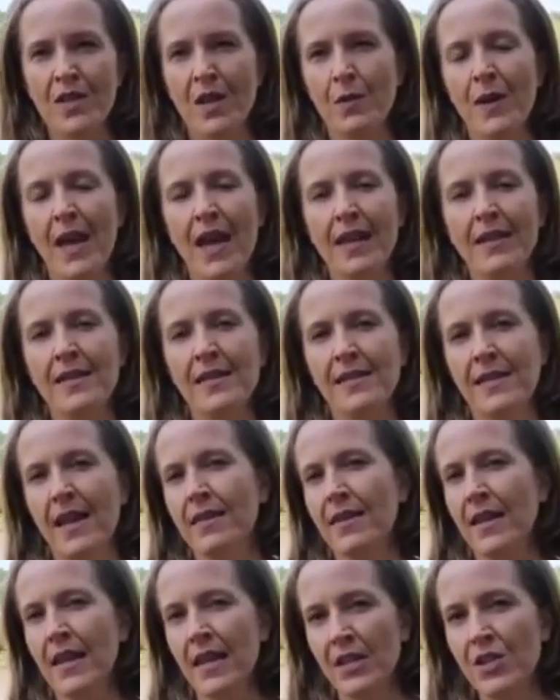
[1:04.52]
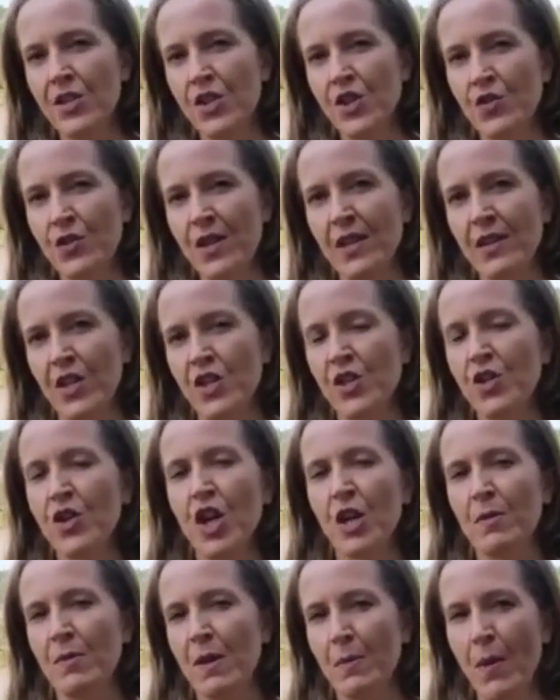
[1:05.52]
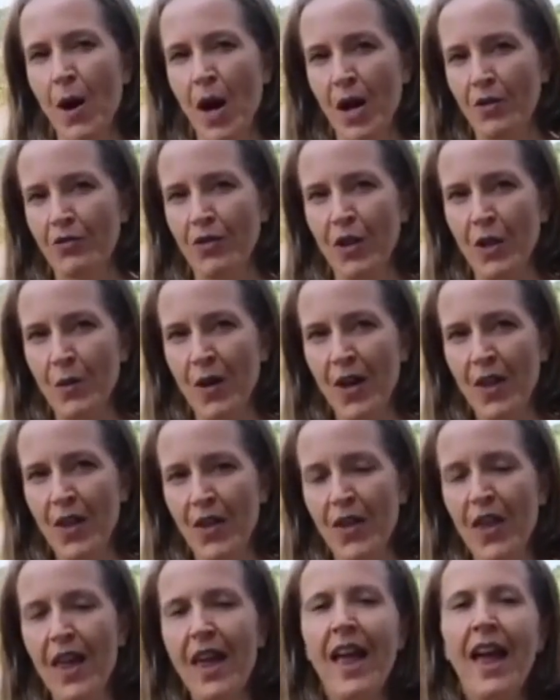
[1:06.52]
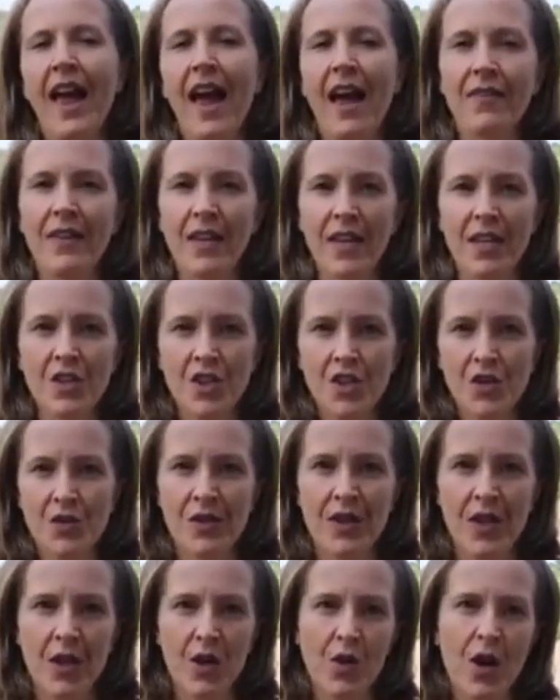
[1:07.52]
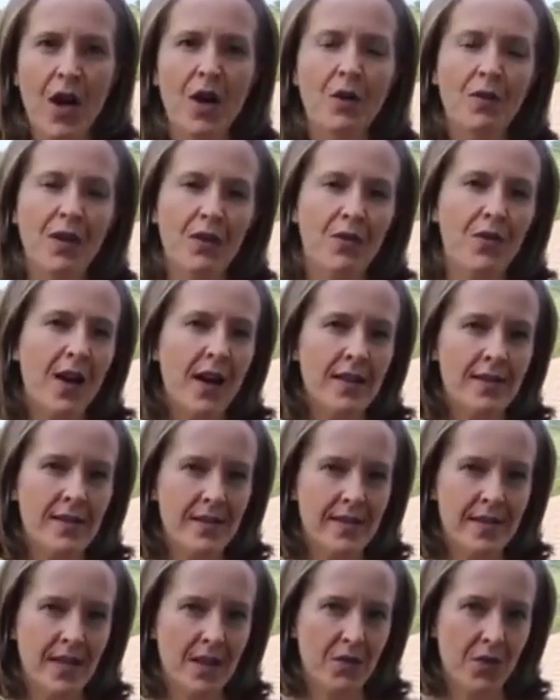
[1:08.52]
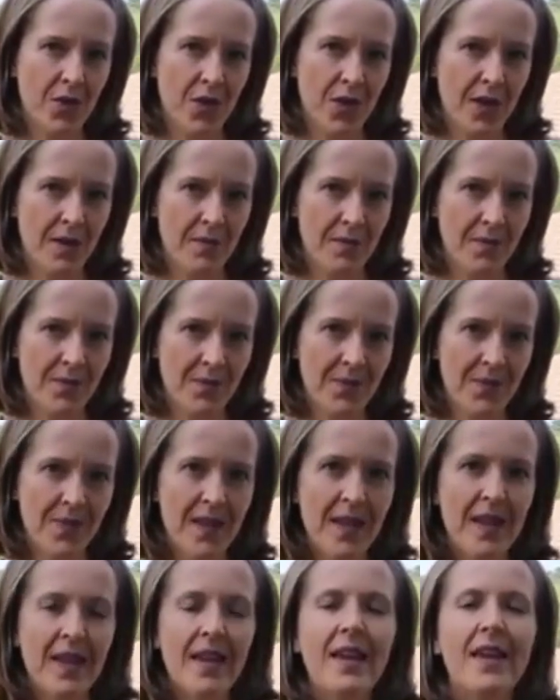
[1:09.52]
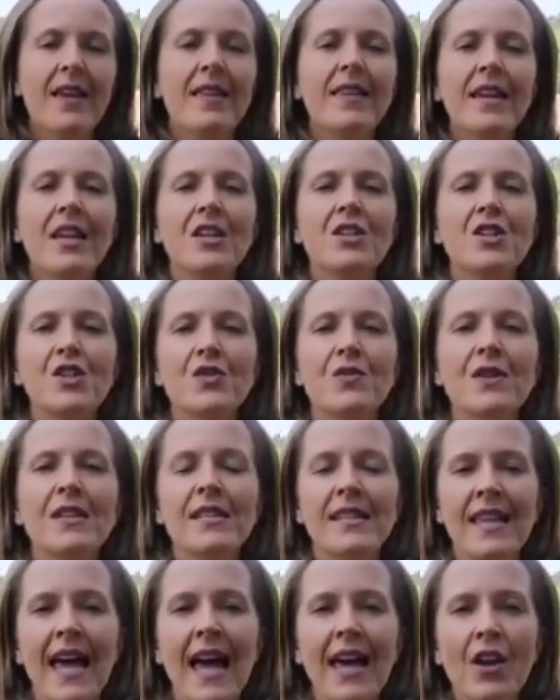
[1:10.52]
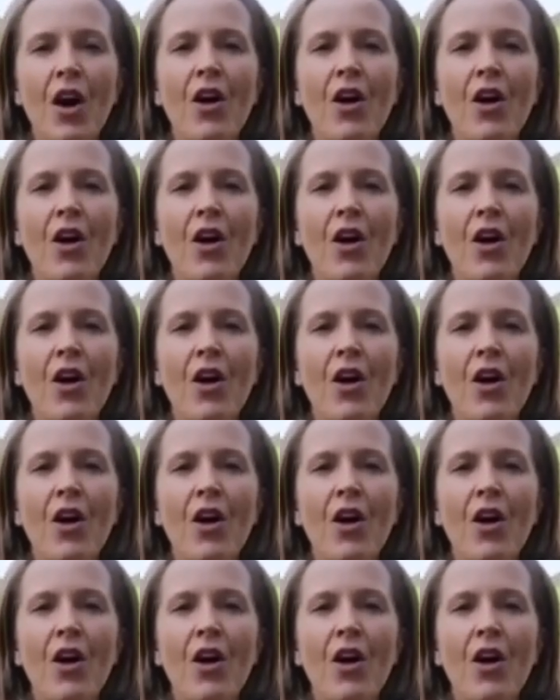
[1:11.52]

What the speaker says: that we understand the industry that you're going to be partnering with and the industry that Crowd1 finds itself within. The industry is that